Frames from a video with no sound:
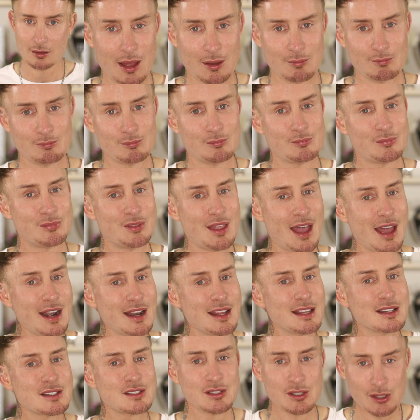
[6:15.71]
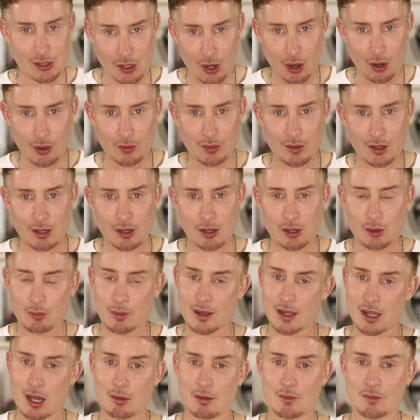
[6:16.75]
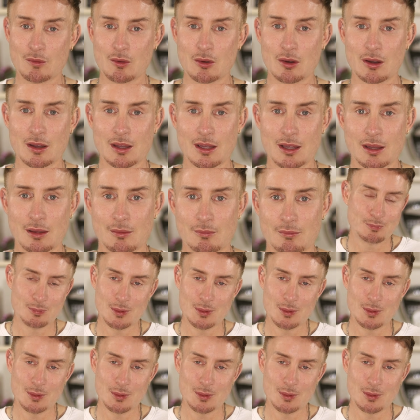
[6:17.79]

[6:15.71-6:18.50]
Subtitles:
And that is not the look we're going for here.